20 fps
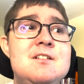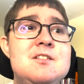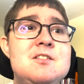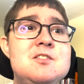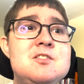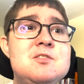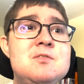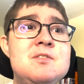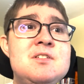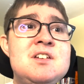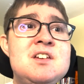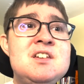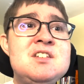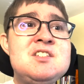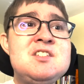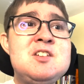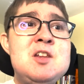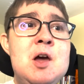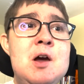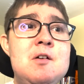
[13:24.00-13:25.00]
so I
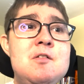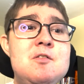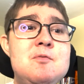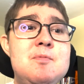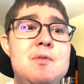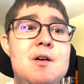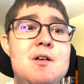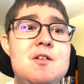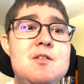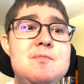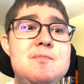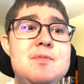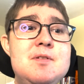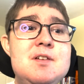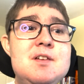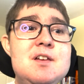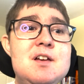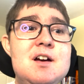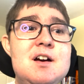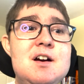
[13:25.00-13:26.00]
guess now it would probably
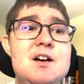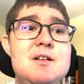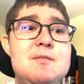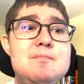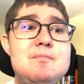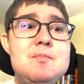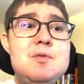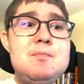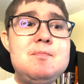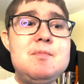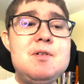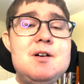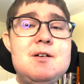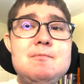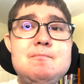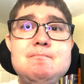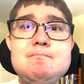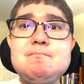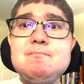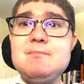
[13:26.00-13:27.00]
be uh, um,